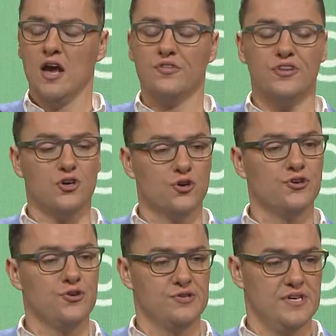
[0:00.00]
The good
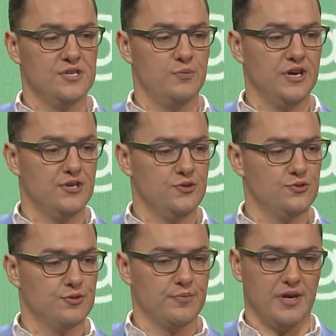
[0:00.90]
news is we can do
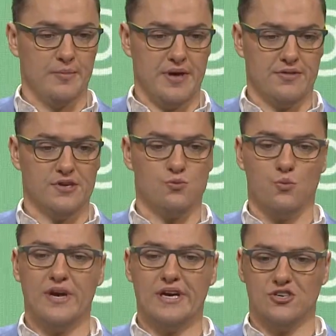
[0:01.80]
something about this.
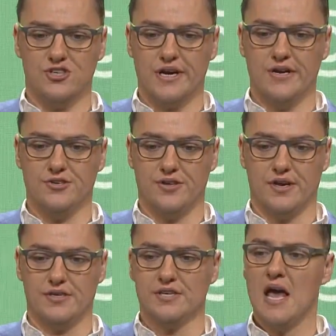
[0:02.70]
We can change
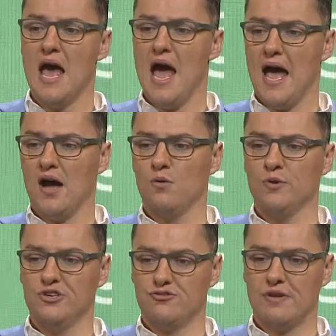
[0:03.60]
things. How we
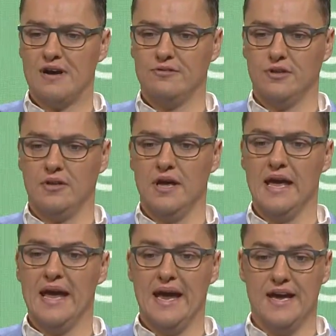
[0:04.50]
travel
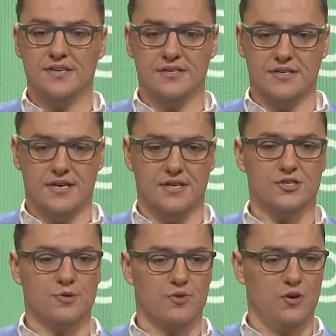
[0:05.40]
is indeed
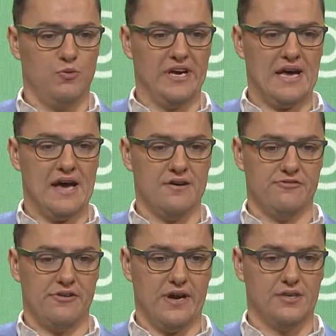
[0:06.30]
something we can
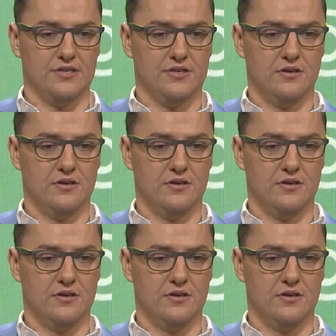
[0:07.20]
affect.